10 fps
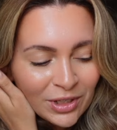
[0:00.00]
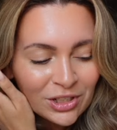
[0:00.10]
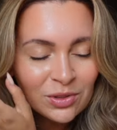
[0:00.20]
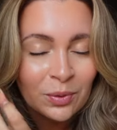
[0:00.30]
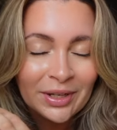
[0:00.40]

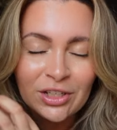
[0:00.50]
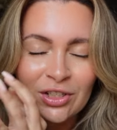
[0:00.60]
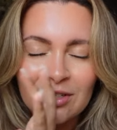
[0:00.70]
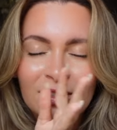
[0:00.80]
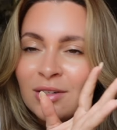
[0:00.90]
which is always
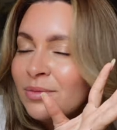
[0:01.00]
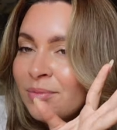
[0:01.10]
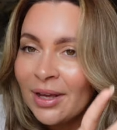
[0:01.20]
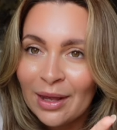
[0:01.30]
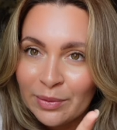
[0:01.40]
just
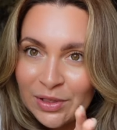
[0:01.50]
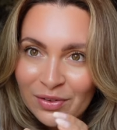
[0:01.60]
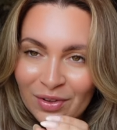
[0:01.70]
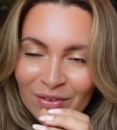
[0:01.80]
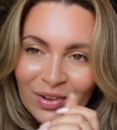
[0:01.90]
my
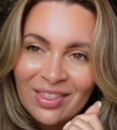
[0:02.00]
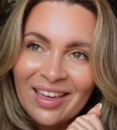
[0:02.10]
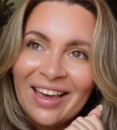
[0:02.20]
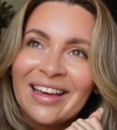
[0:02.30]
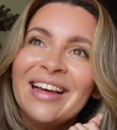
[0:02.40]
absolute favourite
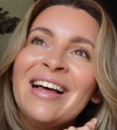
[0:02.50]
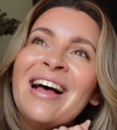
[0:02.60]
thing.